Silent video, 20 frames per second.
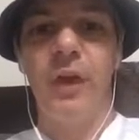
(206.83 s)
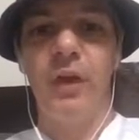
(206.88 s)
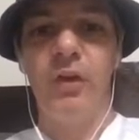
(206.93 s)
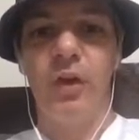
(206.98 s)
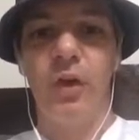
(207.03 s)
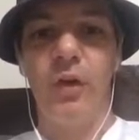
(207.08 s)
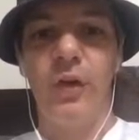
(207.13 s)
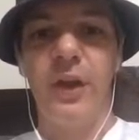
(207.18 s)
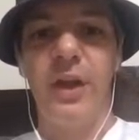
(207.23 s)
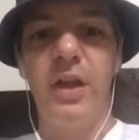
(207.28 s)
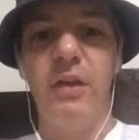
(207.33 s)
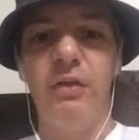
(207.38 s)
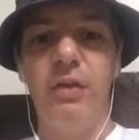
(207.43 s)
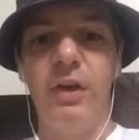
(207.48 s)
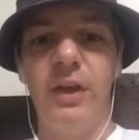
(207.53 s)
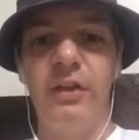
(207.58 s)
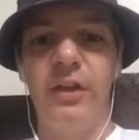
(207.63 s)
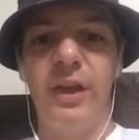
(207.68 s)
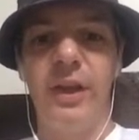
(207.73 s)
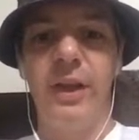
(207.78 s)
So thank you
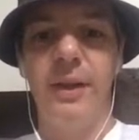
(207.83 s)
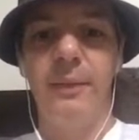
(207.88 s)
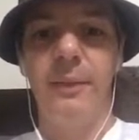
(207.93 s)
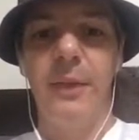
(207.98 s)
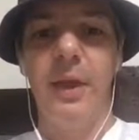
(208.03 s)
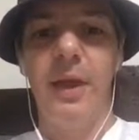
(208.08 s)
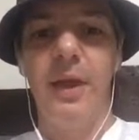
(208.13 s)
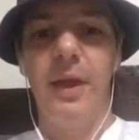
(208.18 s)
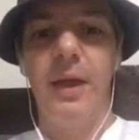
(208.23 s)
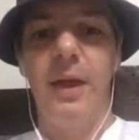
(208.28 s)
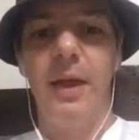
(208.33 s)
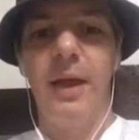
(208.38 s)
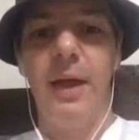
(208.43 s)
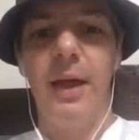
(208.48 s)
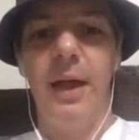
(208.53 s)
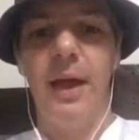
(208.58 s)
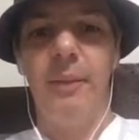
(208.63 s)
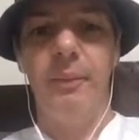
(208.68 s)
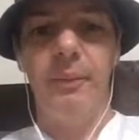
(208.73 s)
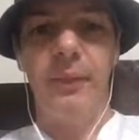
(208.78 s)
for listening.
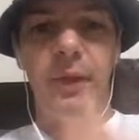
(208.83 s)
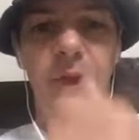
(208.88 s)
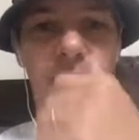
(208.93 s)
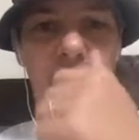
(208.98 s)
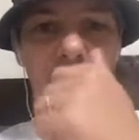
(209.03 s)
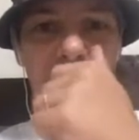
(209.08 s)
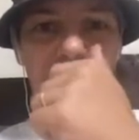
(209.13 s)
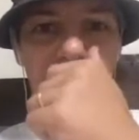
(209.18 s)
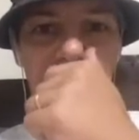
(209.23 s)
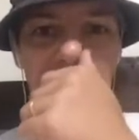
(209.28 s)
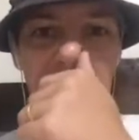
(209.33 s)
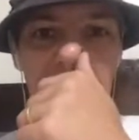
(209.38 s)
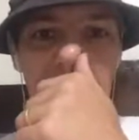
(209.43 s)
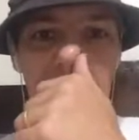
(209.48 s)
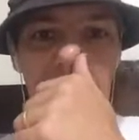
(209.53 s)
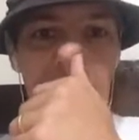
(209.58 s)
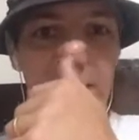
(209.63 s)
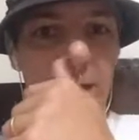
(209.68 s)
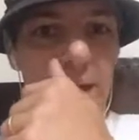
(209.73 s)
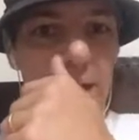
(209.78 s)
Um,
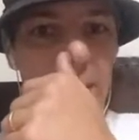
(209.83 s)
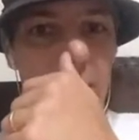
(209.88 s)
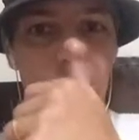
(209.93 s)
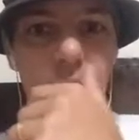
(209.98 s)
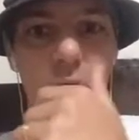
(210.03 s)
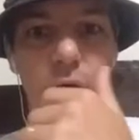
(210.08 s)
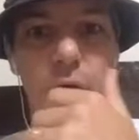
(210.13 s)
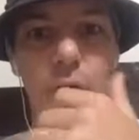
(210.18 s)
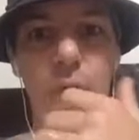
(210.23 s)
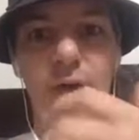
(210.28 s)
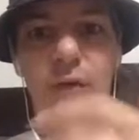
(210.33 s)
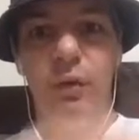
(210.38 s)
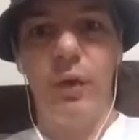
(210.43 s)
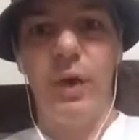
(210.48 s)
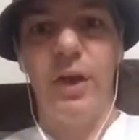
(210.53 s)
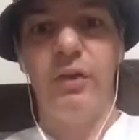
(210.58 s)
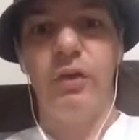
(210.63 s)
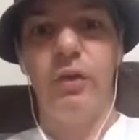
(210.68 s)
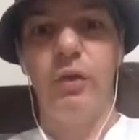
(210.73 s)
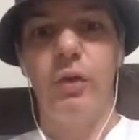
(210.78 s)
and uh, do, if you
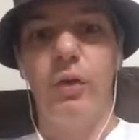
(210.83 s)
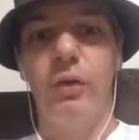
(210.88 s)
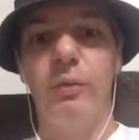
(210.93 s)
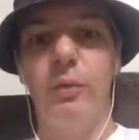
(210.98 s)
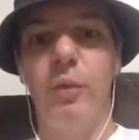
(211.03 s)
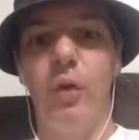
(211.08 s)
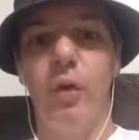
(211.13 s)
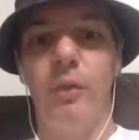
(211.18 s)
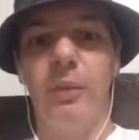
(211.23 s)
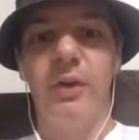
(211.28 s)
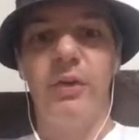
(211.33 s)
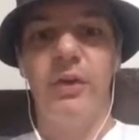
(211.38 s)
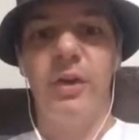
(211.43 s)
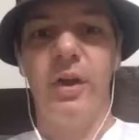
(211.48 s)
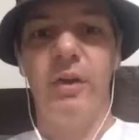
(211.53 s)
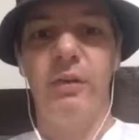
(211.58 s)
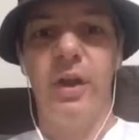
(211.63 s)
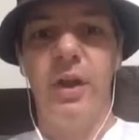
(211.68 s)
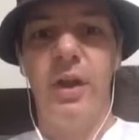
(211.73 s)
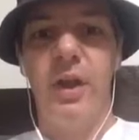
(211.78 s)
want to listen to more of my
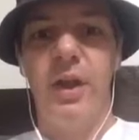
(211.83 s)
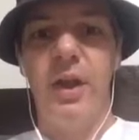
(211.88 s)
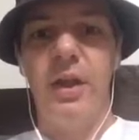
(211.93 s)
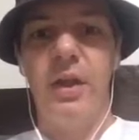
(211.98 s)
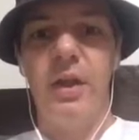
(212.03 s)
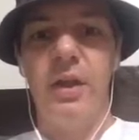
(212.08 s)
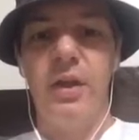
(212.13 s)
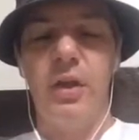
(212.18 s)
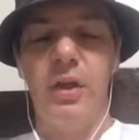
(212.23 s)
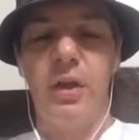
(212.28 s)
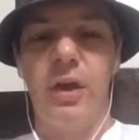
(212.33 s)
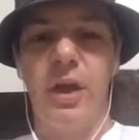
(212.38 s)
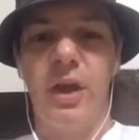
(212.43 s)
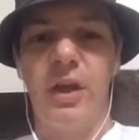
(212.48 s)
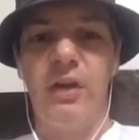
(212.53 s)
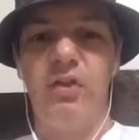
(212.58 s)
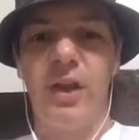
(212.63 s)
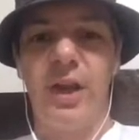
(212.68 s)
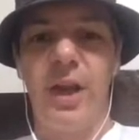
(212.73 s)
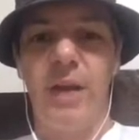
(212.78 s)
stuff, you can
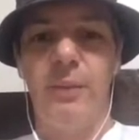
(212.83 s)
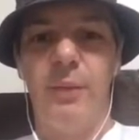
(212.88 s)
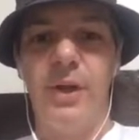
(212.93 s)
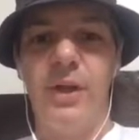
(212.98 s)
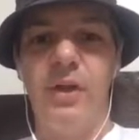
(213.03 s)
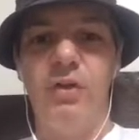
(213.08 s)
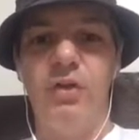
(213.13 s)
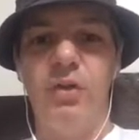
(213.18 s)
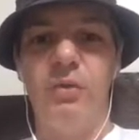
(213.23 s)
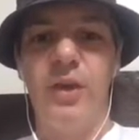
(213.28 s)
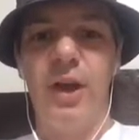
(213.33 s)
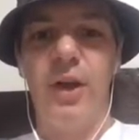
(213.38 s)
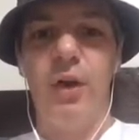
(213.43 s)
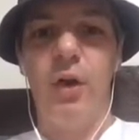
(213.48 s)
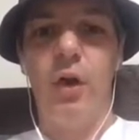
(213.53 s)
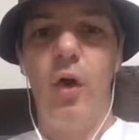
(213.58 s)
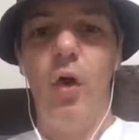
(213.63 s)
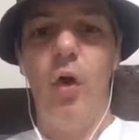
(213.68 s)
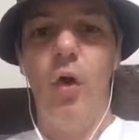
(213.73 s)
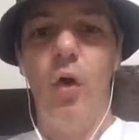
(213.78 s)
check out my YouTube
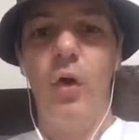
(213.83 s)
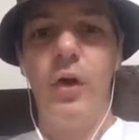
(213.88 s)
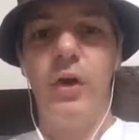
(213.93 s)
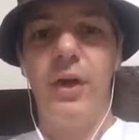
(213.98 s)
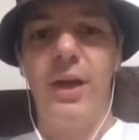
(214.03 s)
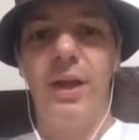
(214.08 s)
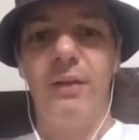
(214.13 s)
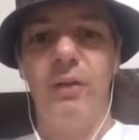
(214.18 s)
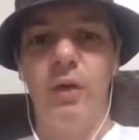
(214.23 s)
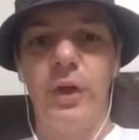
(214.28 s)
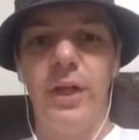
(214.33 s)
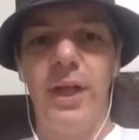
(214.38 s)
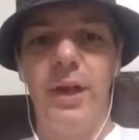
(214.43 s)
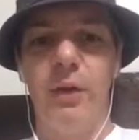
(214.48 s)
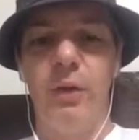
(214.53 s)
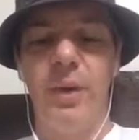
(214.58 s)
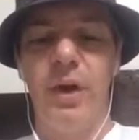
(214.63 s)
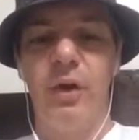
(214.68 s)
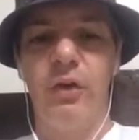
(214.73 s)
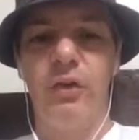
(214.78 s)
channel or you can have a look
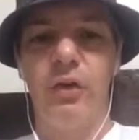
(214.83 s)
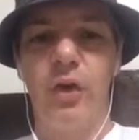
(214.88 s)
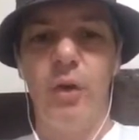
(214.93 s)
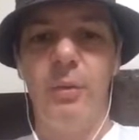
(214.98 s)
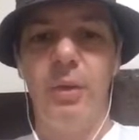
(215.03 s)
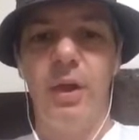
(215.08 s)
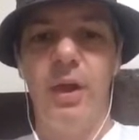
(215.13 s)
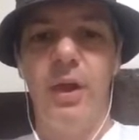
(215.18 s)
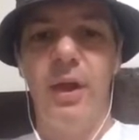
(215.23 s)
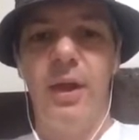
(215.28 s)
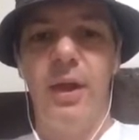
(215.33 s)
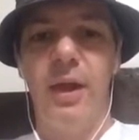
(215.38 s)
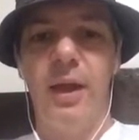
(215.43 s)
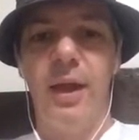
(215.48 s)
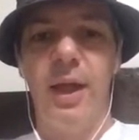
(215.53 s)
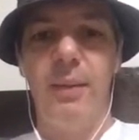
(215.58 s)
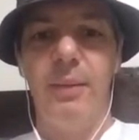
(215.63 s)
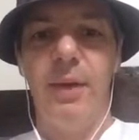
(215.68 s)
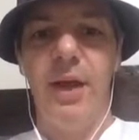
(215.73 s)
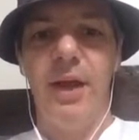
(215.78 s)
here on Periscope
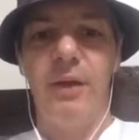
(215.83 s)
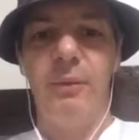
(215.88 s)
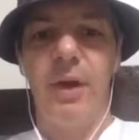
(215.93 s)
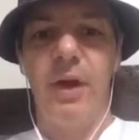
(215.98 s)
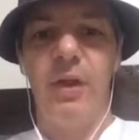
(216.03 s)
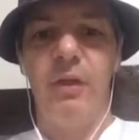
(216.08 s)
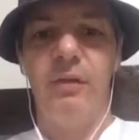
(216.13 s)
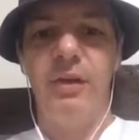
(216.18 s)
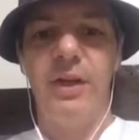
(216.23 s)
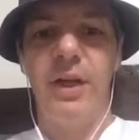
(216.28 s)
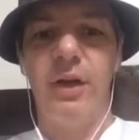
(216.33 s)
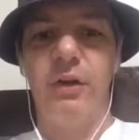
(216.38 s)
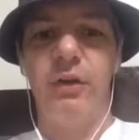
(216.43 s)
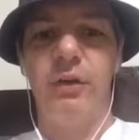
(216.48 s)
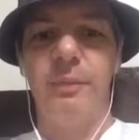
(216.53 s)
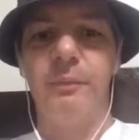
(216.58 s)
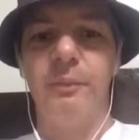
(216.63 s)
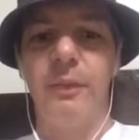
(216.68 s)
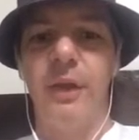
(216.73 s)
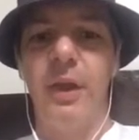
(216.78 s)
um, at my other
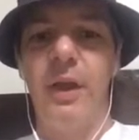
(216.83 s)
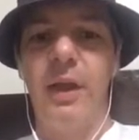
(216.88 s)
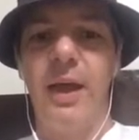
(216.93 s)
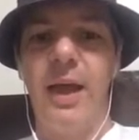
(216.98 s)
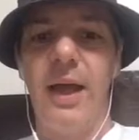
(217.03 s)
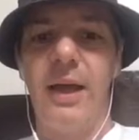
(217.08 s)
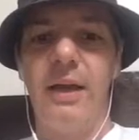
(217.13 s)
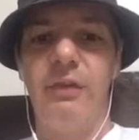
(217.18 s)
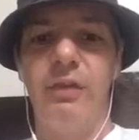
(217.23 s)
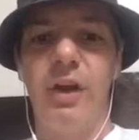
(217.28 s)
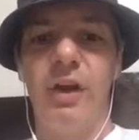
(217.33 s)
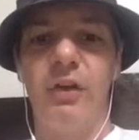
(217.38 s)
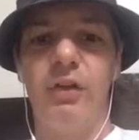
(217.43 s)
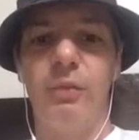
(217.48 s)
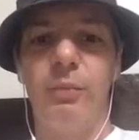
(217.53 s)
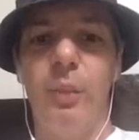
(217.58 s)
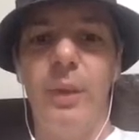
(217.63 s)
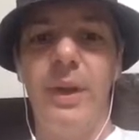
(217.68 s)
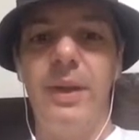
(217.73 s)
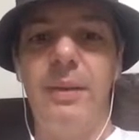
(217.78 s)
videos. And if you'd like to
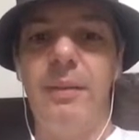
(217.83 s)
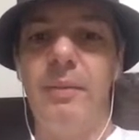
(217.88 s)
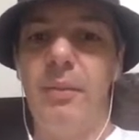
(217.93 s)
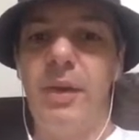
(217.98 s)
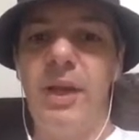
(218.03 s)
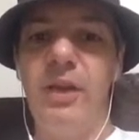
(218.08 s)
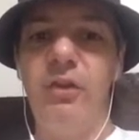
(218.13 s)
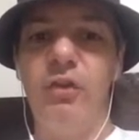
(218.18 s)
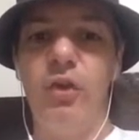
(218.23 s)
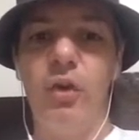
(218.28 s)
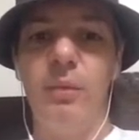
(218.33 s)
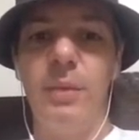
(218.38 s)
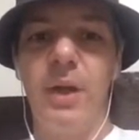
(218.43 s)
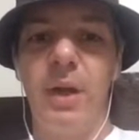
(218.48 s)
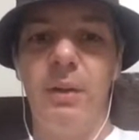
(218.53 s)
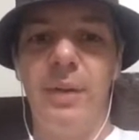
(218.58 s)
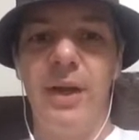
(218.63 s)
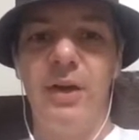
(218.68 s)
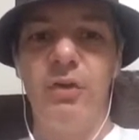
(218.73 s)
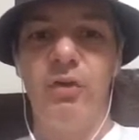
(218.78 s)
support me, please do
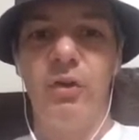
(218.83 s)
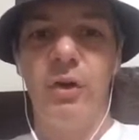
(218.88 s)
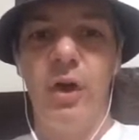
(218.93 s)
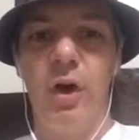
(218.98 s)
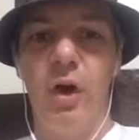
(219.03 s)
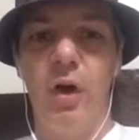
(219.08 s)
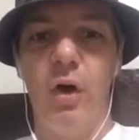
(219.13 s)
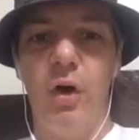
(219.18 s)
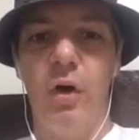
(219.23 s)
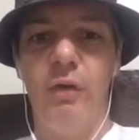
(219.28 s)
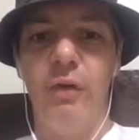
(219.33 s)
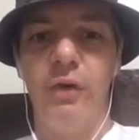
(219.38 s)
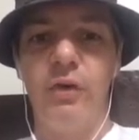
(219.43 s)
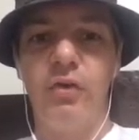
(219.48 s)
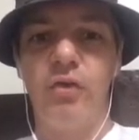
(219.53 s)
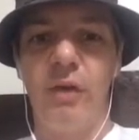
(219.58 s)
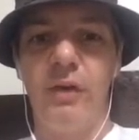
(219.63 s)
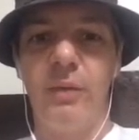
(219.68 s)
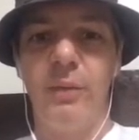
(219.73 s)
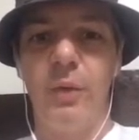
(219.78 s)
become a patron of
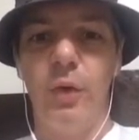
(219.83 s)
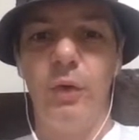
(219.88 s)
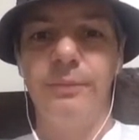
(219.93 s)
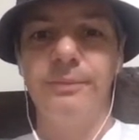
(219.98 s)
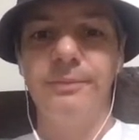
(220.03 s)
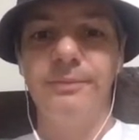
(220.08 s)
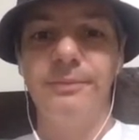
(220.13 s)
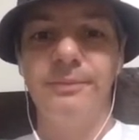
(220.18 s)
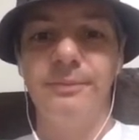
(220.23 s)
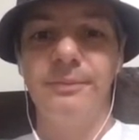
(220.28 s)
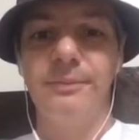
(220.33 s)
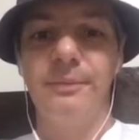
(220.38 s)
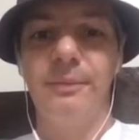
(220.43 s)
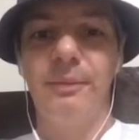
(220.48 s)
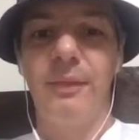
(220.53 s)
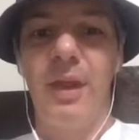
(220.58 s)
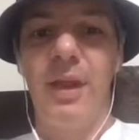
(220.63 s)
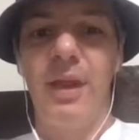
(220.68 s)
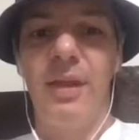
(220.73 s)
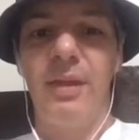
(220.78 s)
Driving More.
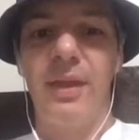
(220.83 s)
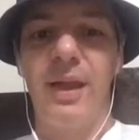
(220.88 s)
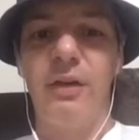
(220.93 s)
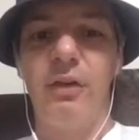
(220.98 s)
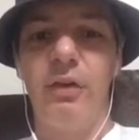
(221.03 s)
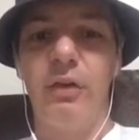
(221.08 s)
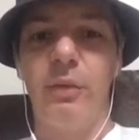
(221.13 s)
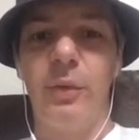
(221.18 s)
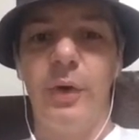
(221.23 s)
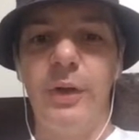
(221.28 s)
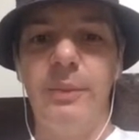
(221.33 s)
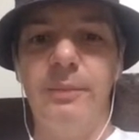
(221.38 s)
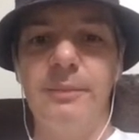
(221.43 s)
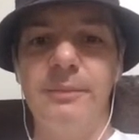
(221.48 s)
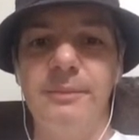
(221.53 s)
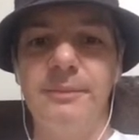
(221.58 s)
Thank you, everybody.